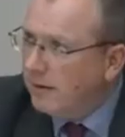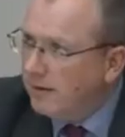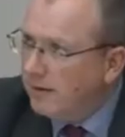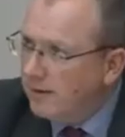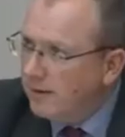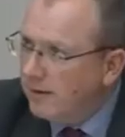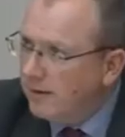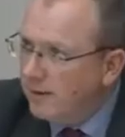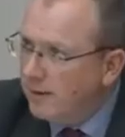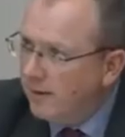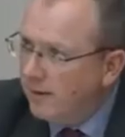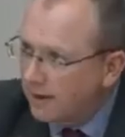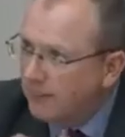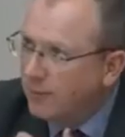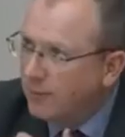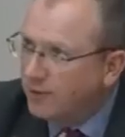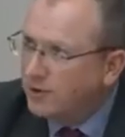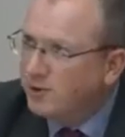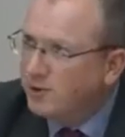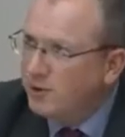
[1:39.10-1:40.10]
then I've
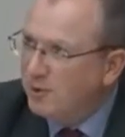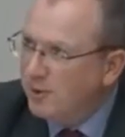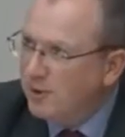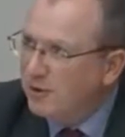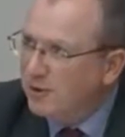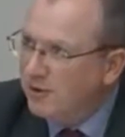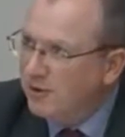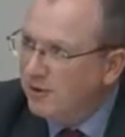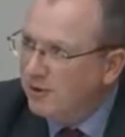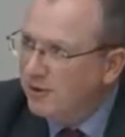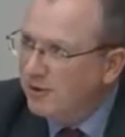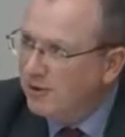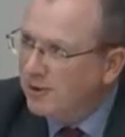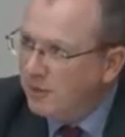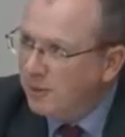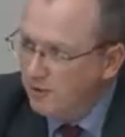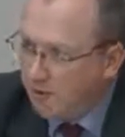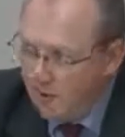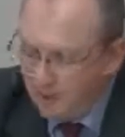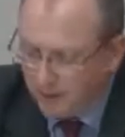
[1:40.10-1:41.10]
answered your question.
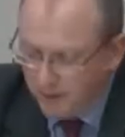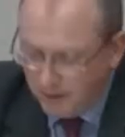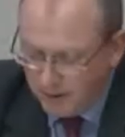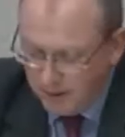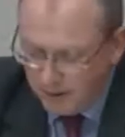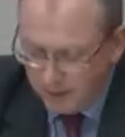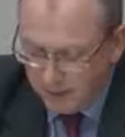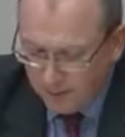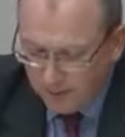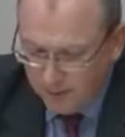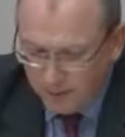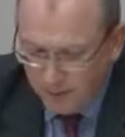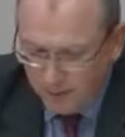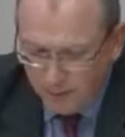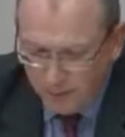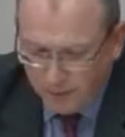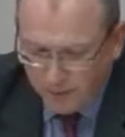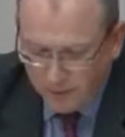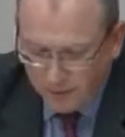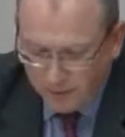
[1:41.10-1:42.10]
So
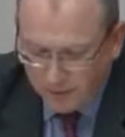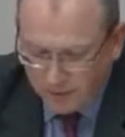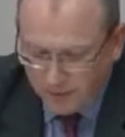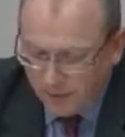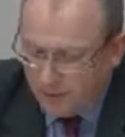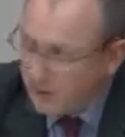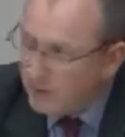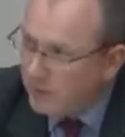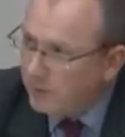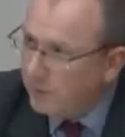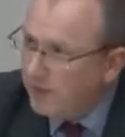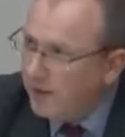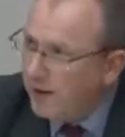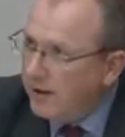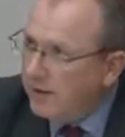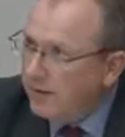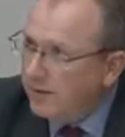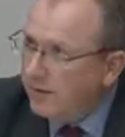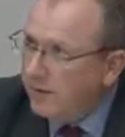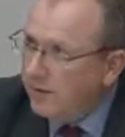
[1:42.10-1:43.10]
okay. We started with
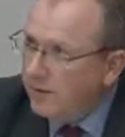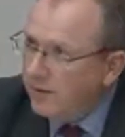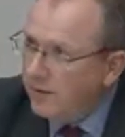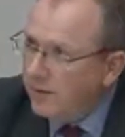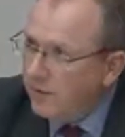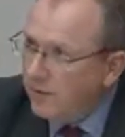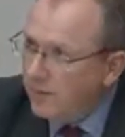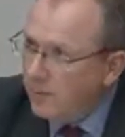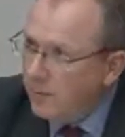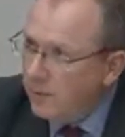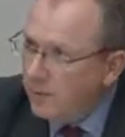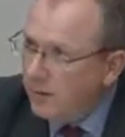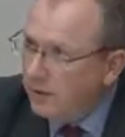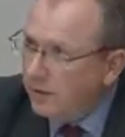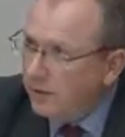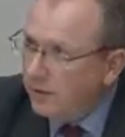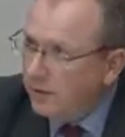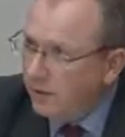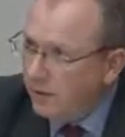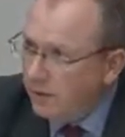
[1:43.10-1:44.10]
€855
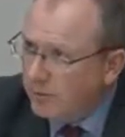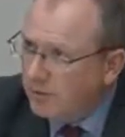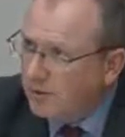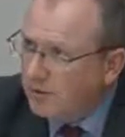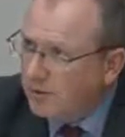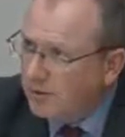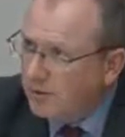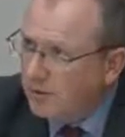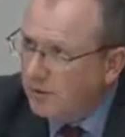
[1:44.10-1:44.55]
million gross.